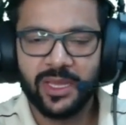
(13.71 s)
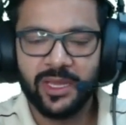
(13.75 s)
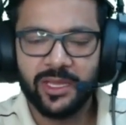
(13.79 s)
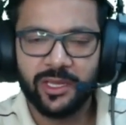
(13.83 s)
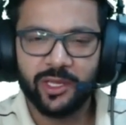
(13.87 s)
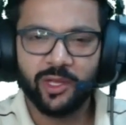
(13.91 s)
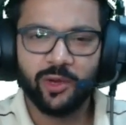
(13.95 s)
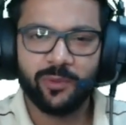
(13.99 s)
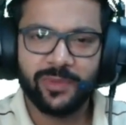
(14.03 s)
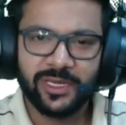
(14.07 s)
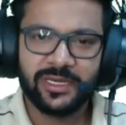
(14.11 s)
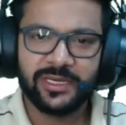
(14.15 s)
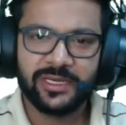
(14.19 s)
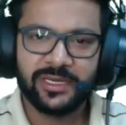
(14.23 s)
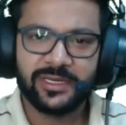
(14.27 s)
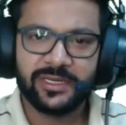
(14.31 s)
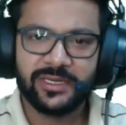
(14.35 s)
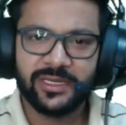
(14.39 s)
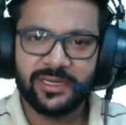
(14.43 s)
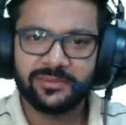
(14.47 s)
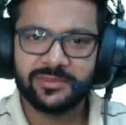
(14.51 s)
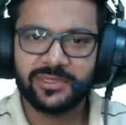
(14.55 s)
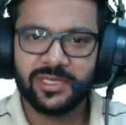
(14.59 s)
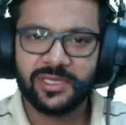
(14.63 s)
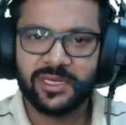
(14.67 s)
Now, many a
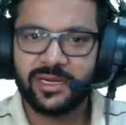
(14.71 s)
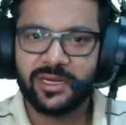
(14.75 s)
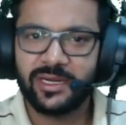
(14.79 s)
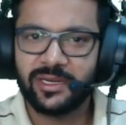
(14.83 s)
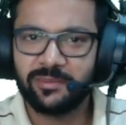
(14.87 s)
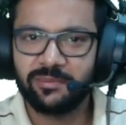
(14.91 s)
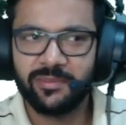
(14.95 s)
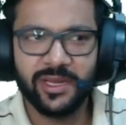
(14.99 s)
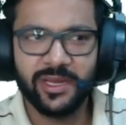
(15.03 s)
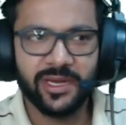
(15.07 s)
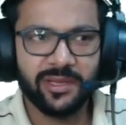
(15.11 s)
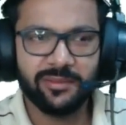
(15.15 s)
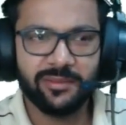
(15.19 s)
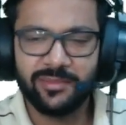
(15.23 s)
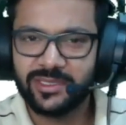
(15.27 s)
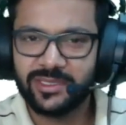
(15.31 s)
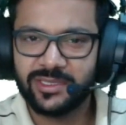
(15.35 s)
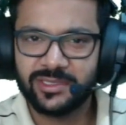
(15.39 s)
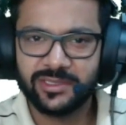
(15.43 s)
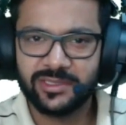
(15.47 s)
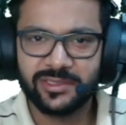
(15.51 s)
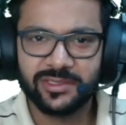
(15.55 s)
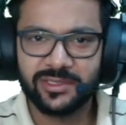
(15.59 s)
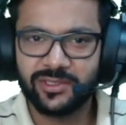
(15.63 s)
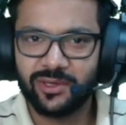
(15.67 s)
times I get many
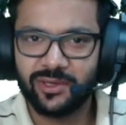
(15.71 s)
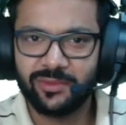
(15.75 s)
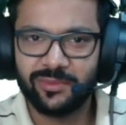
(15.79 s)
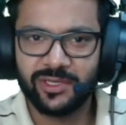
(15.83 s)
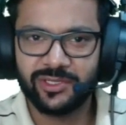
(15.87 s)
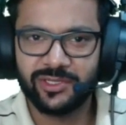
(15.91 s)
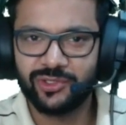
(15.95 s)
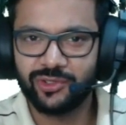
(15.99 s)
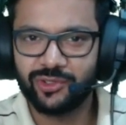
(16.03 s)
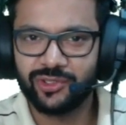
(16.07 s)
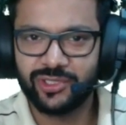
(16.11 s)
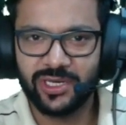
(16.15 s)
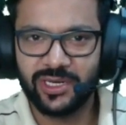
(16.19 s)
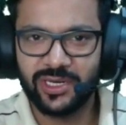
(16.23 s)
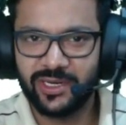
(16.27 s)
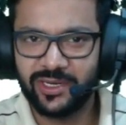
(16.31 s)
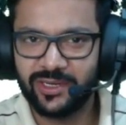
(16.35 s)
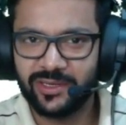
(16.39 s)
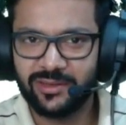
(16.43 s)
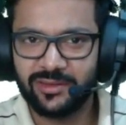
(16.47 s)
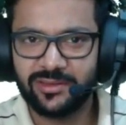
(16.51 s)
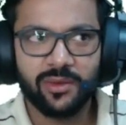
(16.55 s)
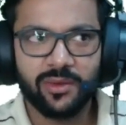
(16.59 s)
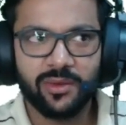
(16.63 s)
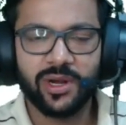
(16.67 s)
messages on my social
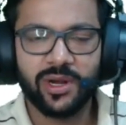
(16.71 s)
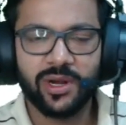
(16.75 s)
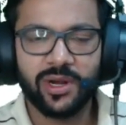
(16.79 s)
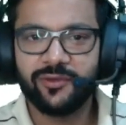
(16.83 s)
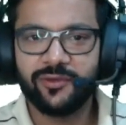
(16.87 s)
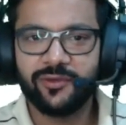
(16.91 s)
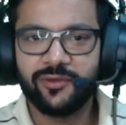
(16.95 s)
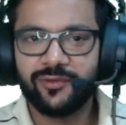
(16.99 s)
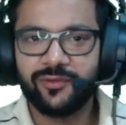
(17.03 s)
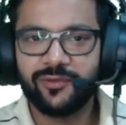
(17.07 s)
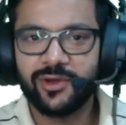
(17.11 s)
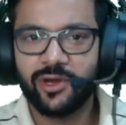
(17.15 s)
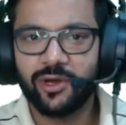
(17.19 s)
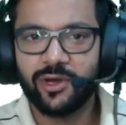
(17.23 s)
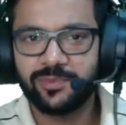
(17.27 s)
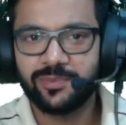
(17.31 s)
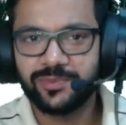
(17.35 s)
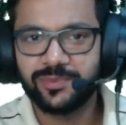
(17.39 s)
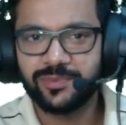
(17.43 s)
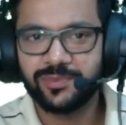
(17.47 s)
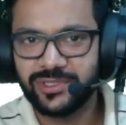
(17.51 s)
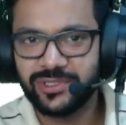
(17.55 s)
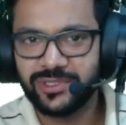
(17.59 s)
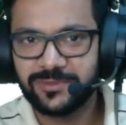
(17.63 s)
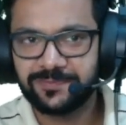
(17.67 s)
handles. What are the different
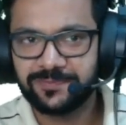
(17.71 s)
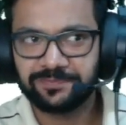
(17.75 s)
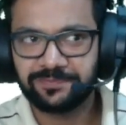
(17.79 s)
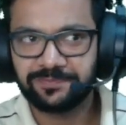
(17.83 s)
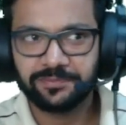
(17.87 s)
options?